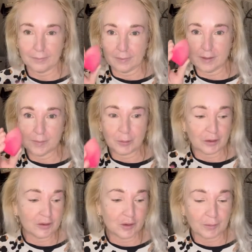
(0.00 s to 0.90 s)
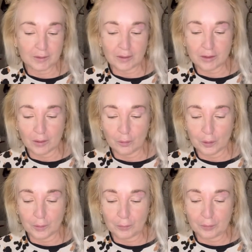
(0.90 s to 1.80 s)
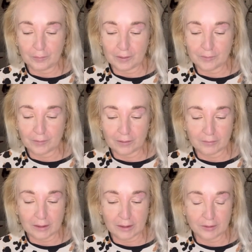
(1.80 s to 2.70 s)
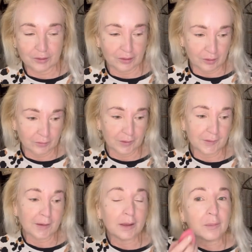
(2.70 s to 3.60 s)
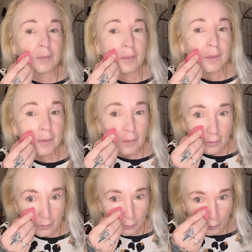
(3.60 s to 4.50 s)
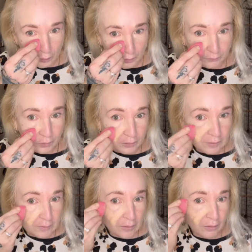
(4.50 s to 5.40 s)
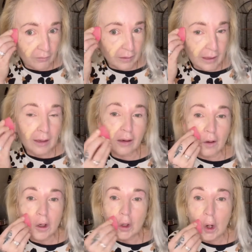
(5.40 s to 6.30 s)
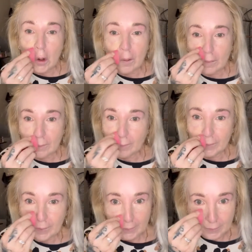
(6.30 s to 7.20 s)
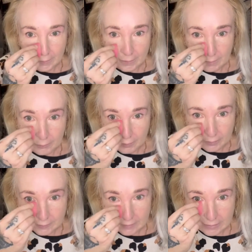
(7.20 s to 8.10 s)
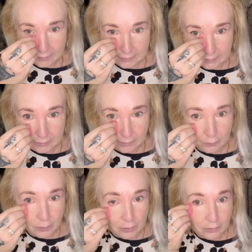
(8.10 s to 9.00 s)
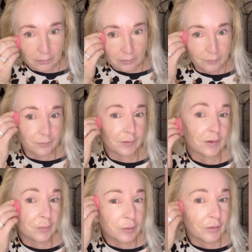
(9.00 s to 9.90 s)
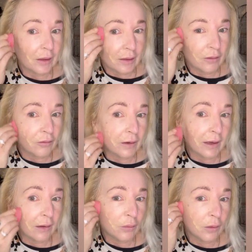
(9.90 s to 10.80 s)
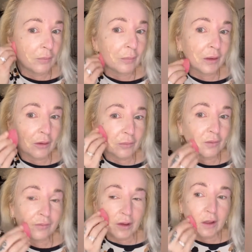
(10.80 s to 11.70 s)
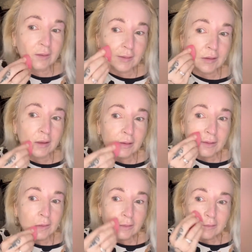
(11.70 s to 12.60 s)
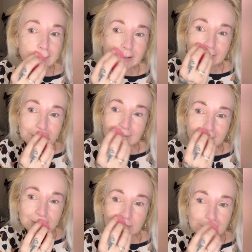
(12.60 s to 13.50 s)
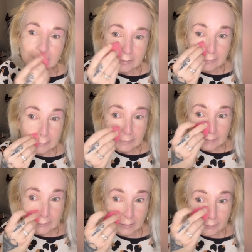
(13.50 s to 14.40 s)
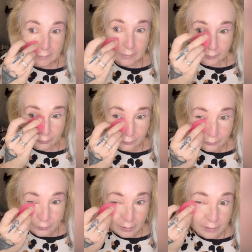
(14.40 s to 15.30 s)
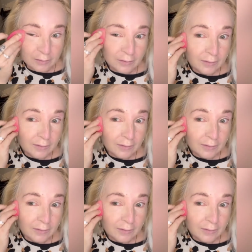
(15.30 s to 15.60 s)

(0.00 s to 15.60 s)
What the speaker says: sponge because I don't want to put this foundation on the same one I've used the L'Oreal on. Because the last thing I want is to put that L'Oreal one back on my face. See, this is just so different.